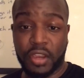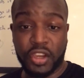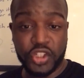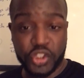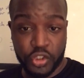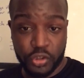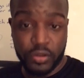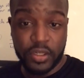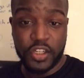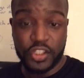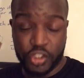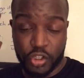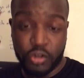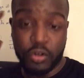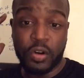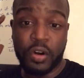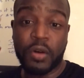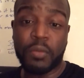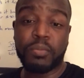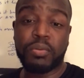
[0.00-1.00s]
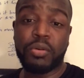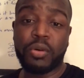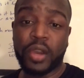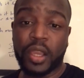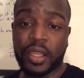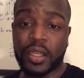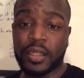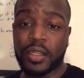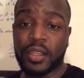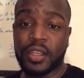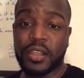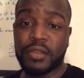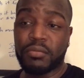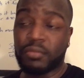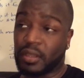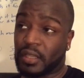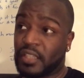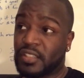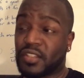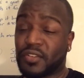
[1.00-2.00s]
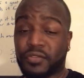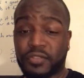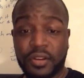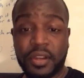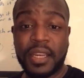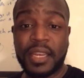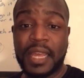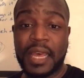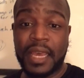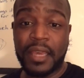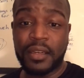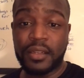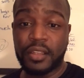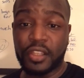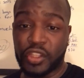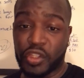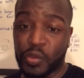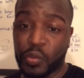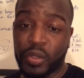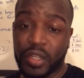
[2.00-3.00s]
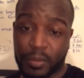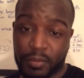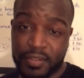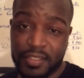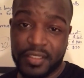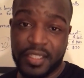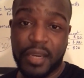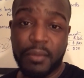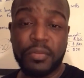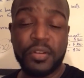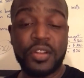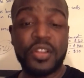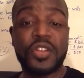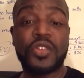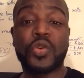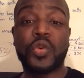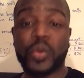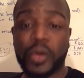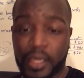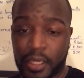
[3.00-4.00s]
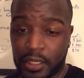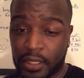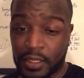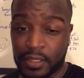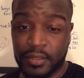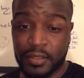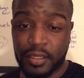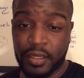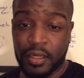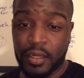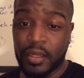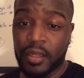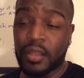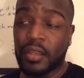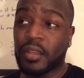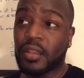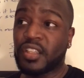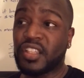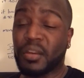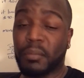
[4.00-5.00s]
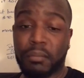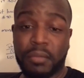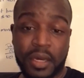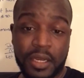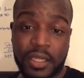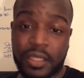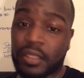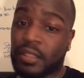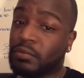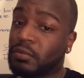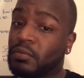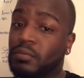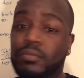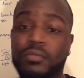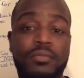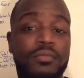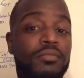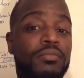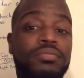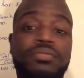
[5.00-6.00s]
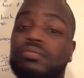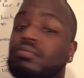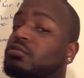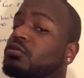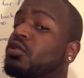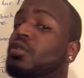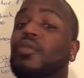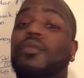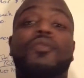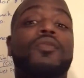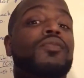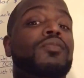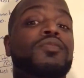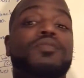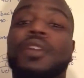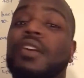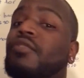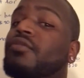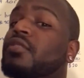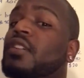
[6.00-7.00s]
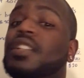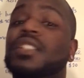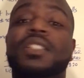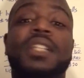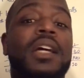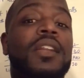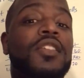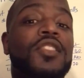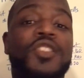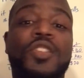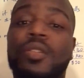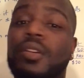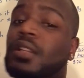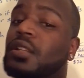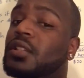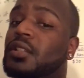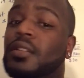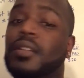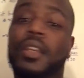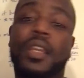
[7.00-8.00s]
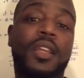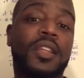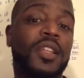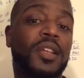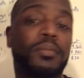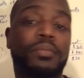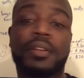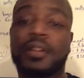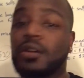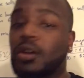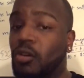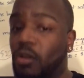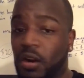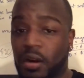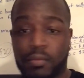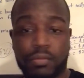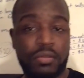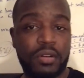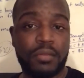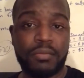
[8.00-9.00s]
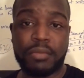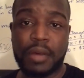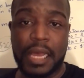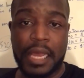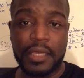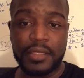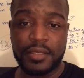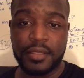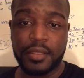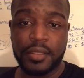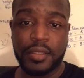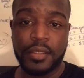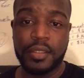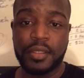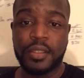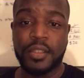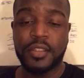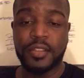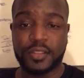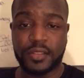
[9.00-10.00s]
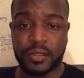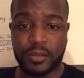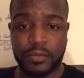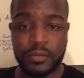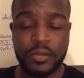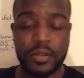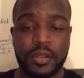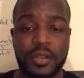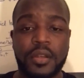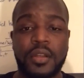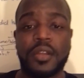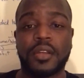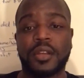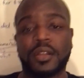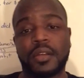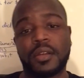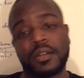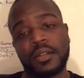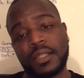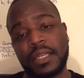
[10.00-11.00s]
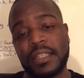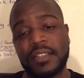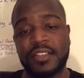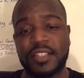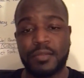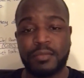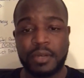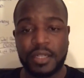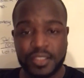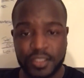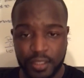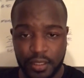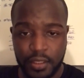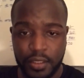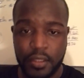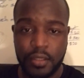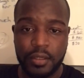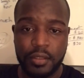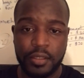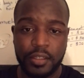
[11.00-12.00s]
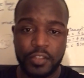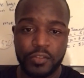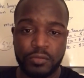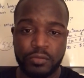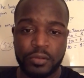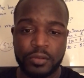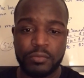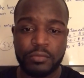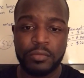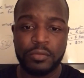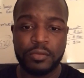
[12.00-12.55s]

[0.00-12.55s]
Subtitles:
Make sure that you're on point, because if you're not and you want to be stubborn in your ways, your money can get flushed down the toilet. You end up in a cardboard box. So that's it, man. I'll check y'all on the next one.